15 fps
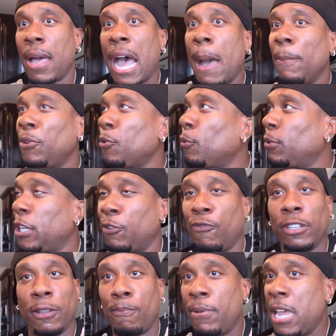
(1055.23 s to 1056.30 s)
I'm doing this
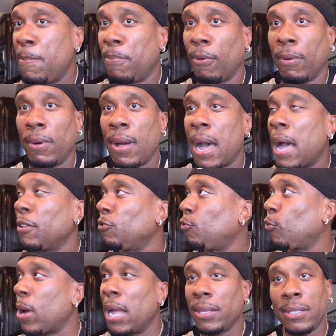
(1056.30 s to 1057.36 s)
for the people
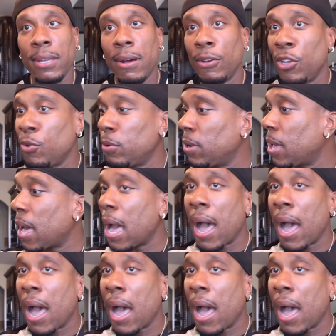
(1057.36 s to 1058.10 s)
before I tell you